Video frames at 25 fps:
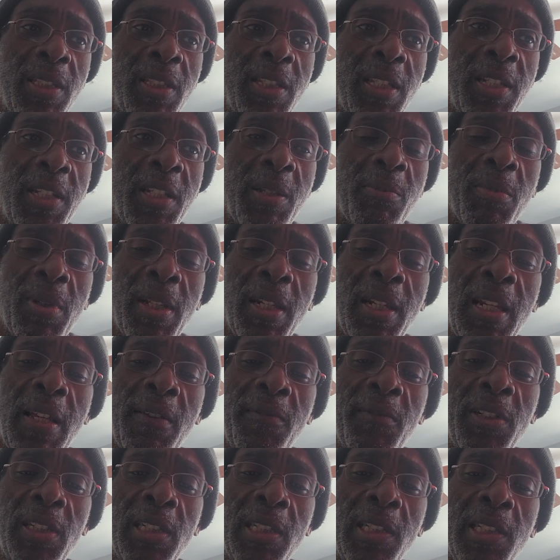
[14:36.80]
these
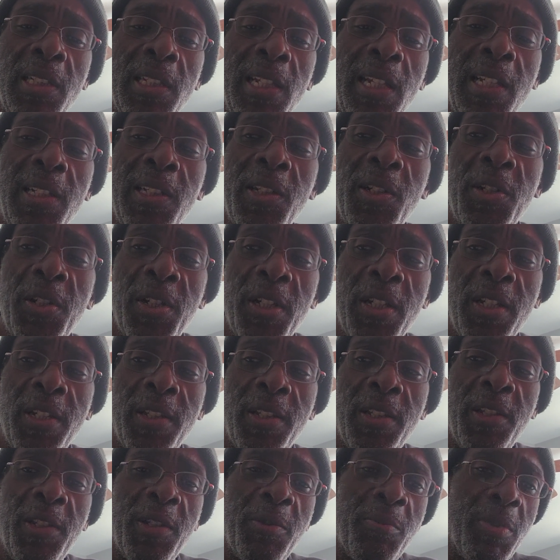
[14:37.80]
malevolent
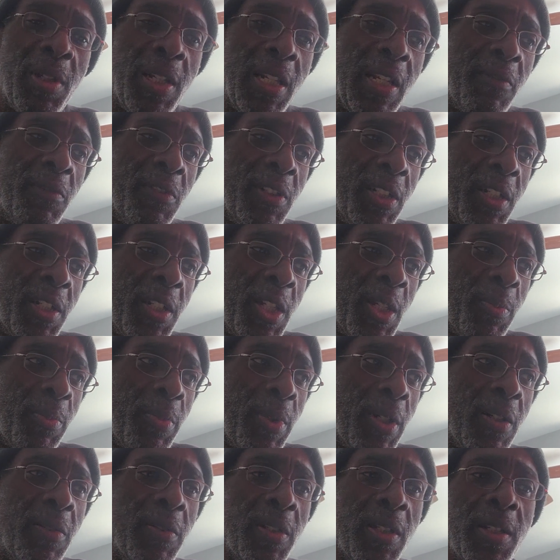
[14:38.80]
energies, these malevolent
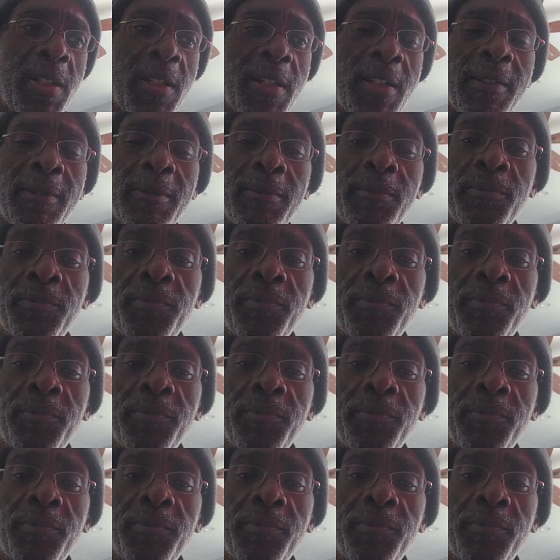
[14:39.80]
spirits.